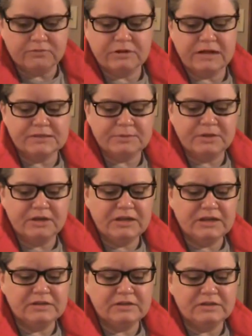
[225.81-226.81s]
raspberry
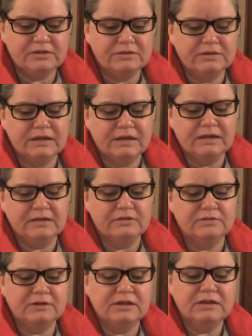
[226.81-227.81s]
ketone and
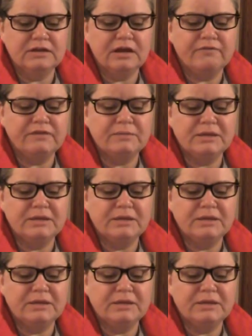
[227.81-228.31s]
green coffee